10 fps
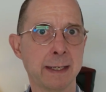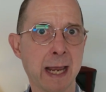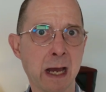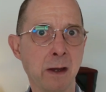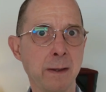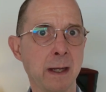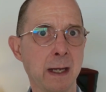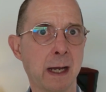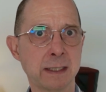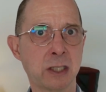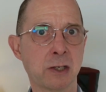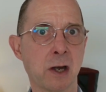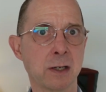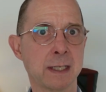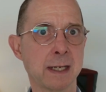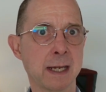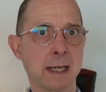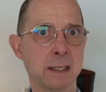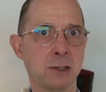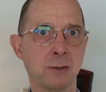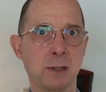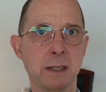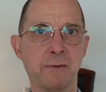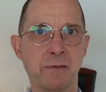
Now, let's start digging into the